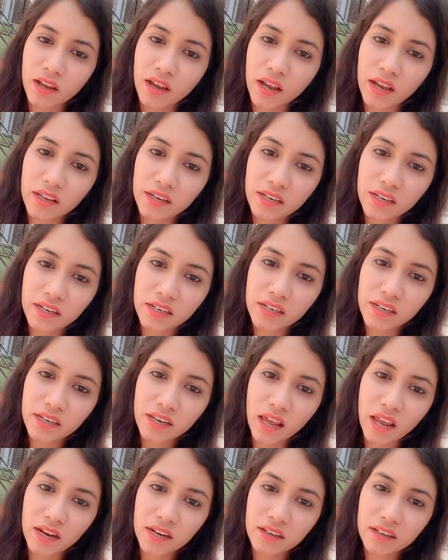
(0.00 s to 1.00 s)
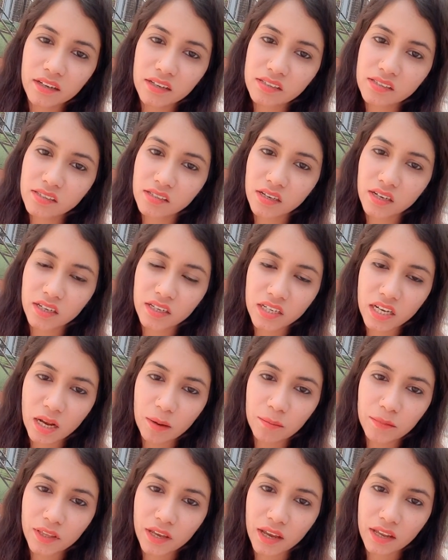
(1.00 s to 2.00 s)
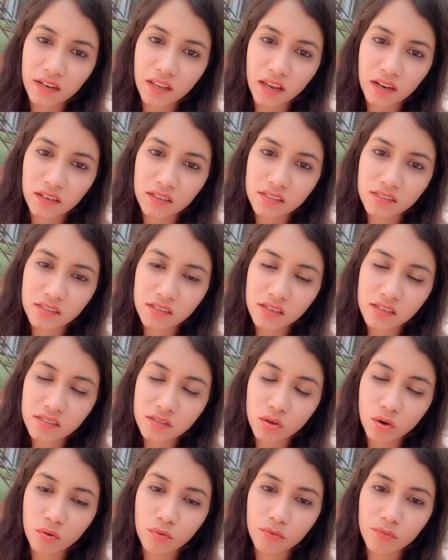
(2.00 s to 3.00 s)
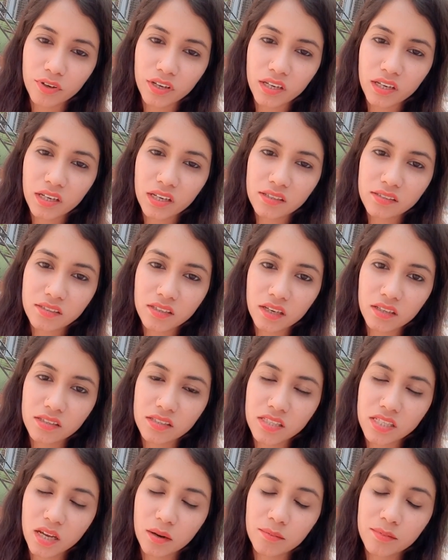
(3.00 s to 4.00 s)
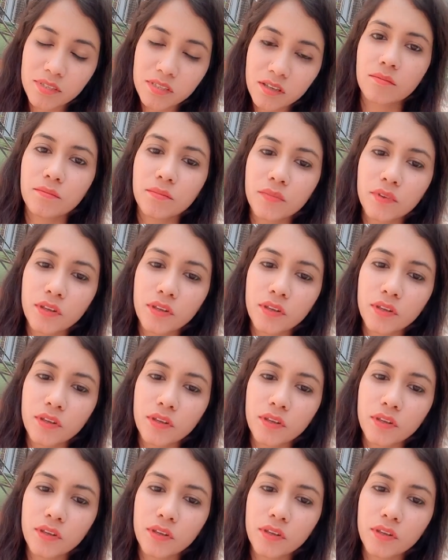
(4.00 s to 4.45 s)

I really liked his in-depth analysis of various concepts.